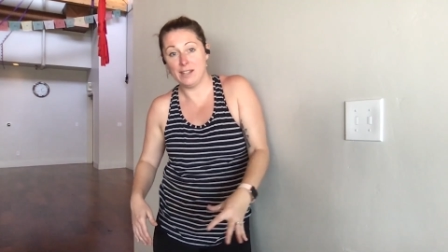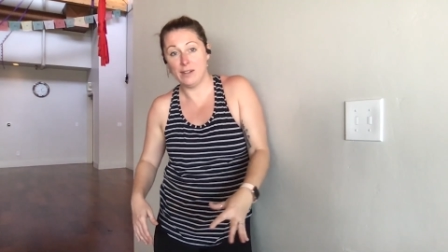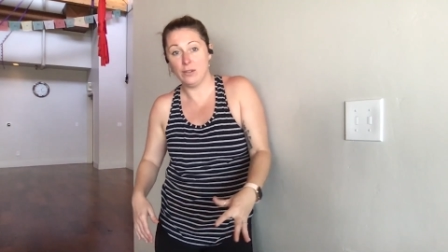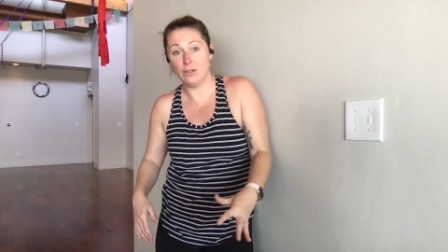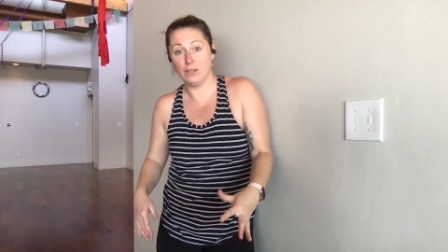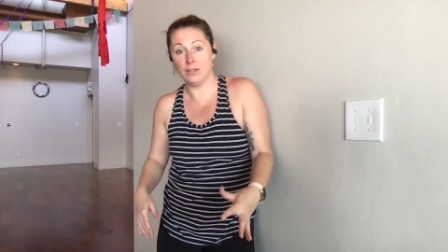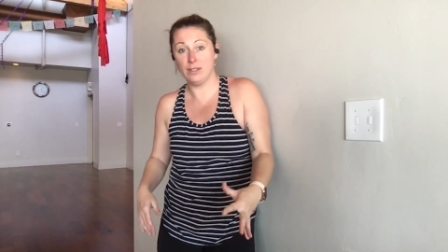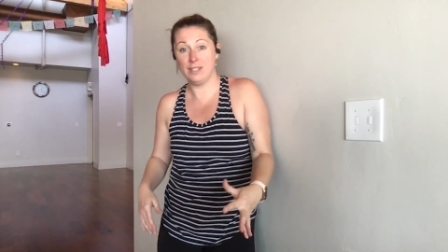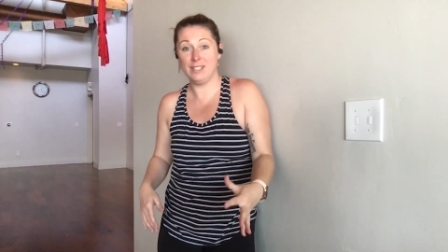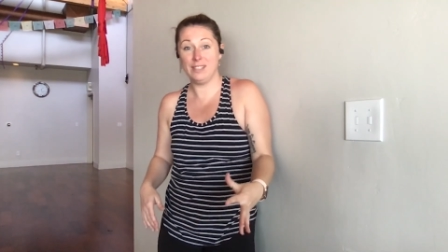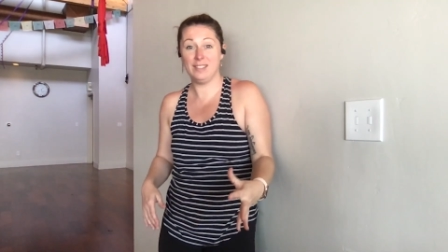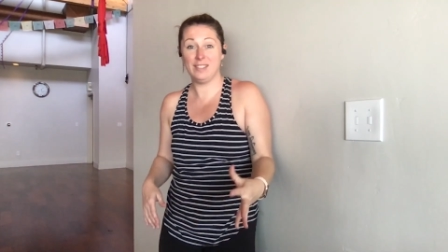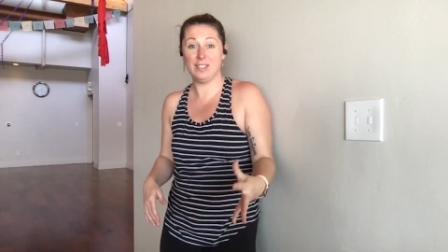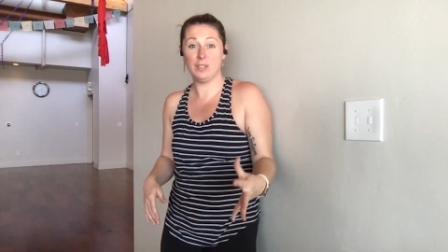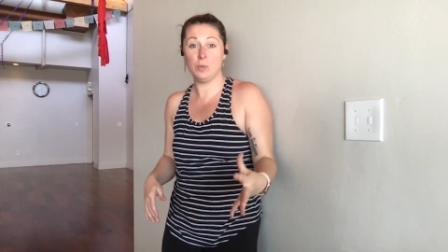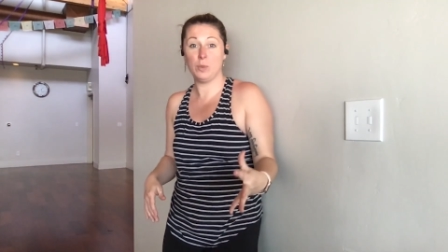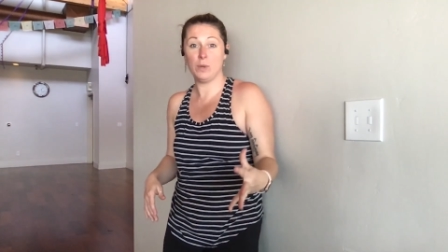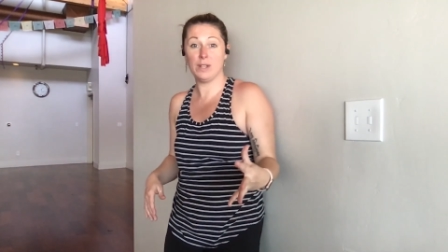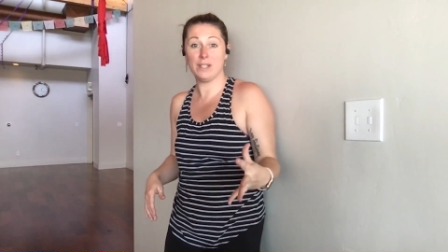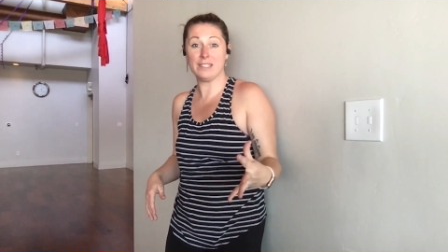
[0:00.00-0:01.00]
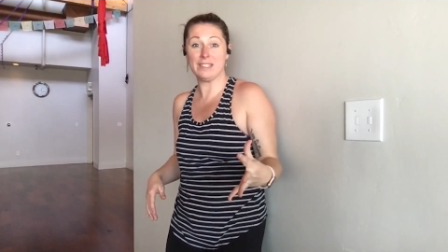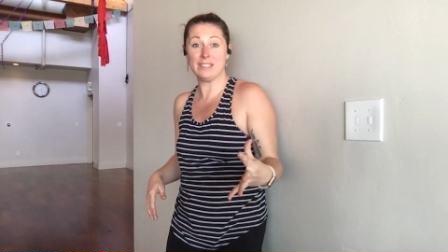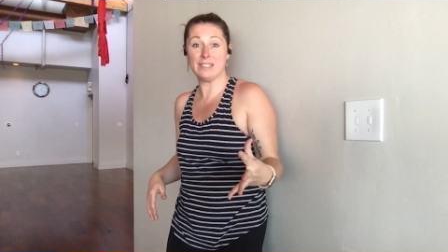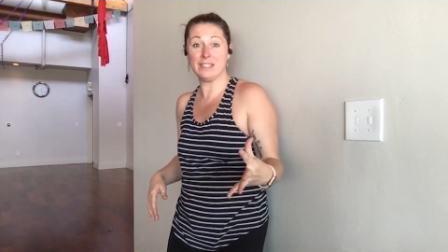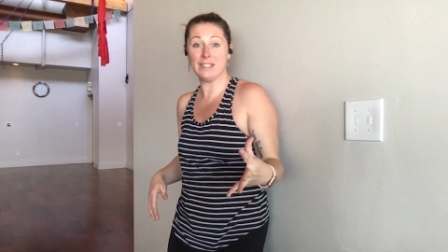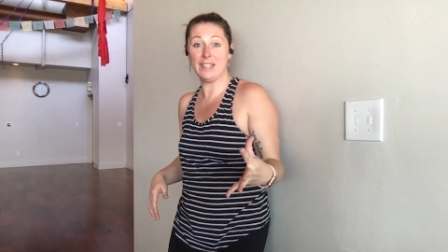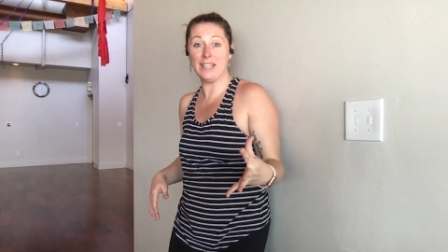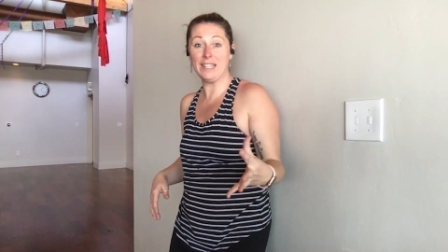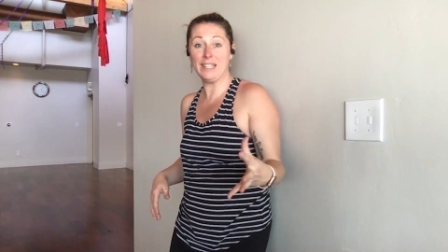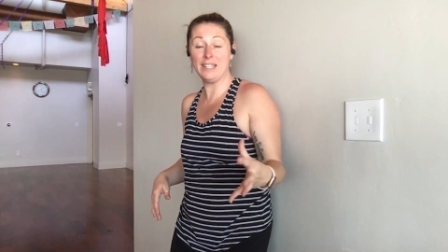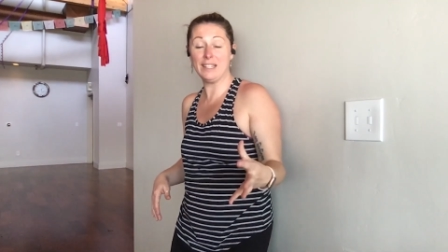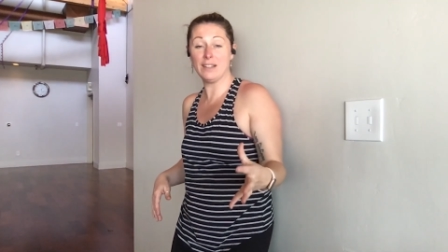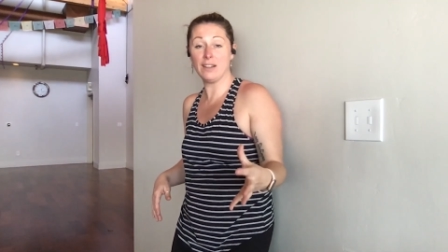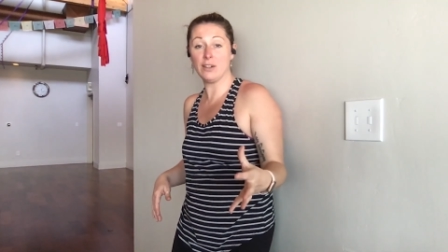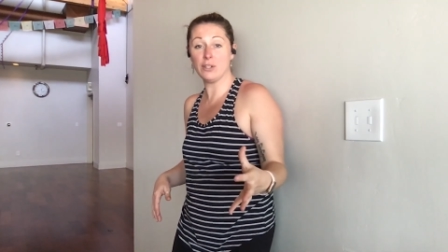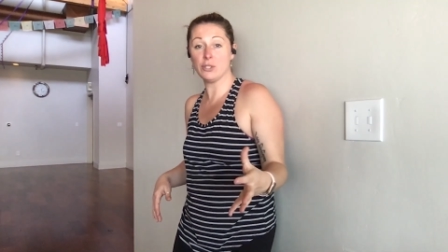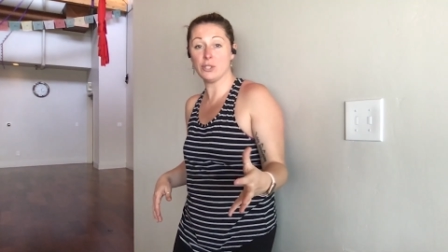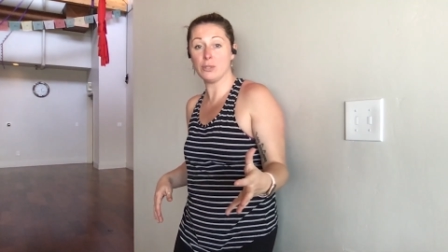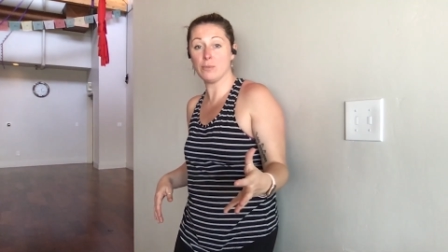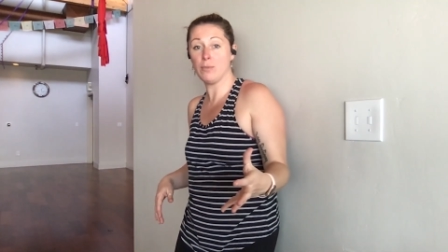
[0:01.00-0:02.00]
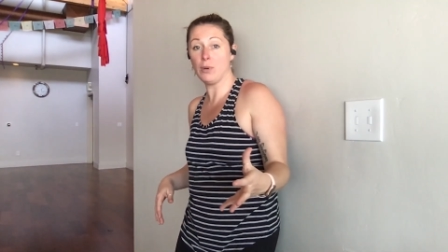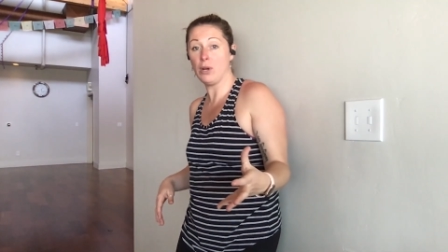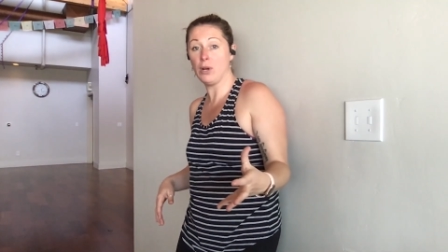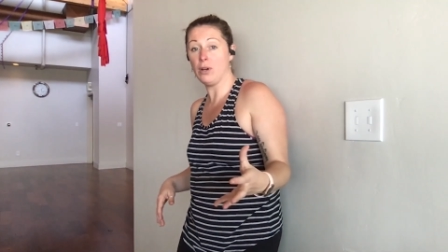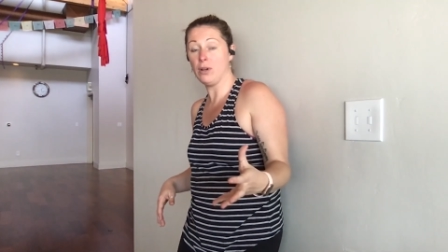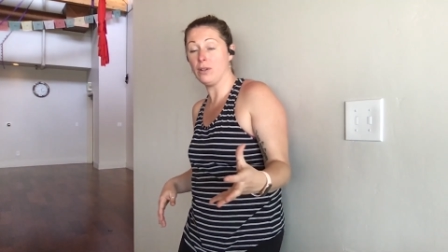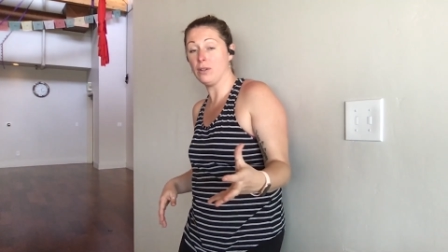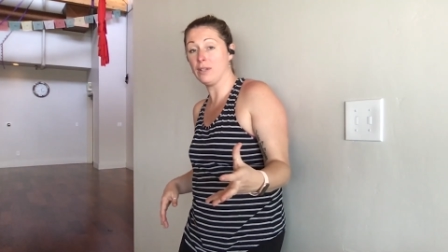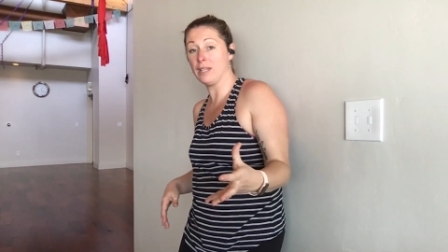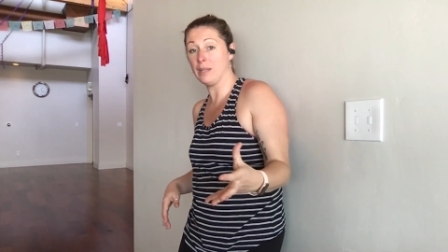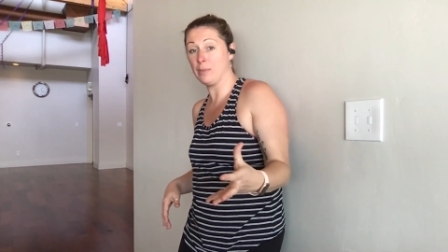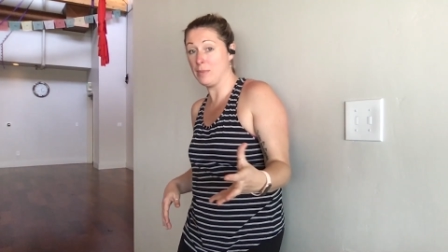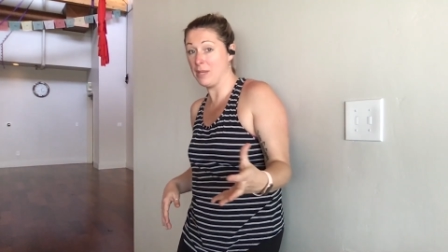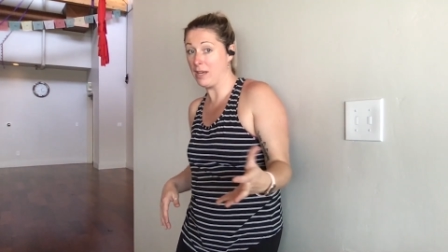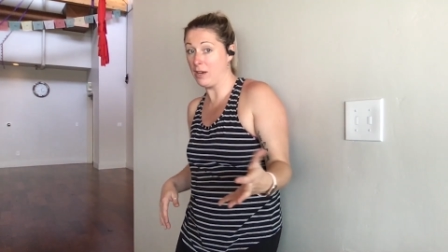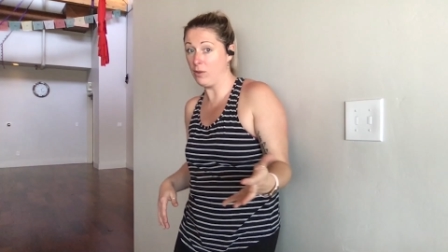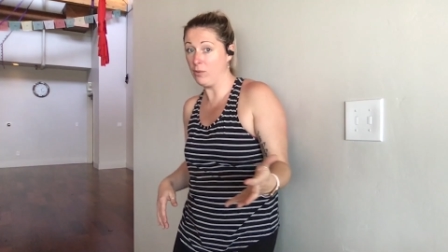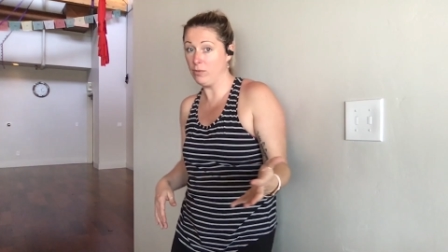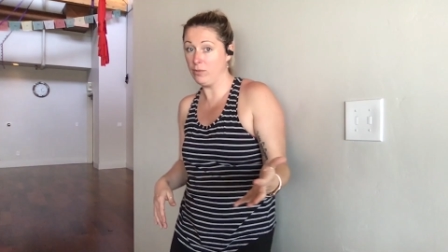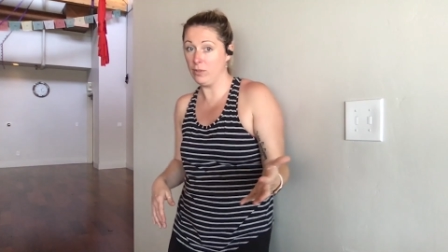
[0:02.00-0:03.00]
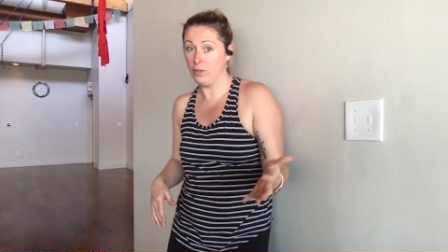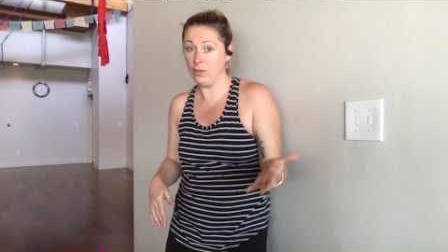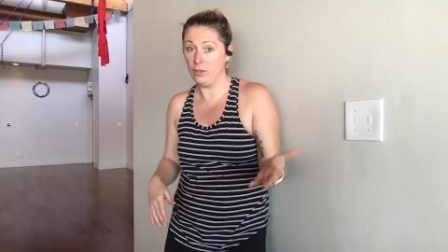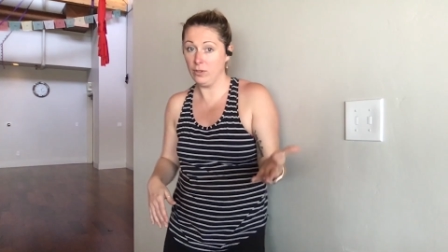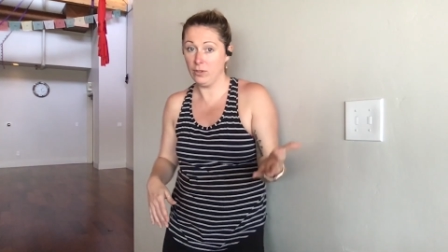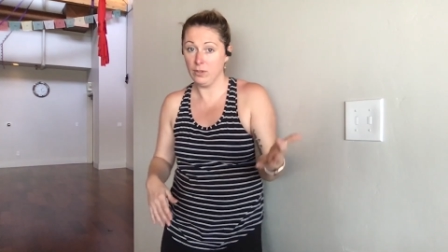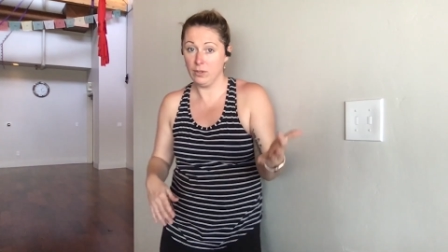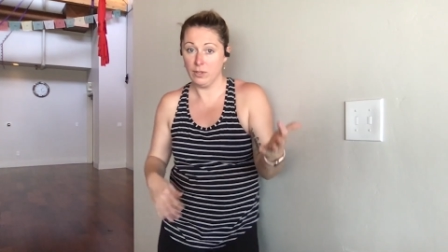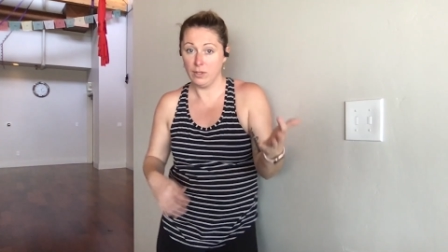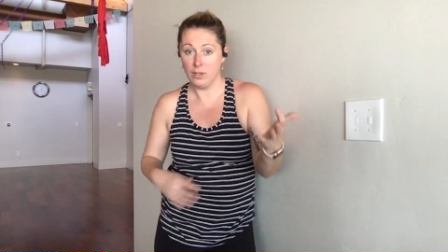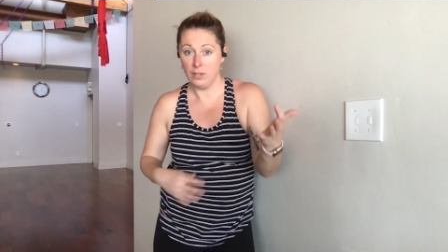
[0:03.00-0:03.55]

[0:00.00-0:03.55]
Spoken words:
Now, this is where a slightly larger ball can be helpful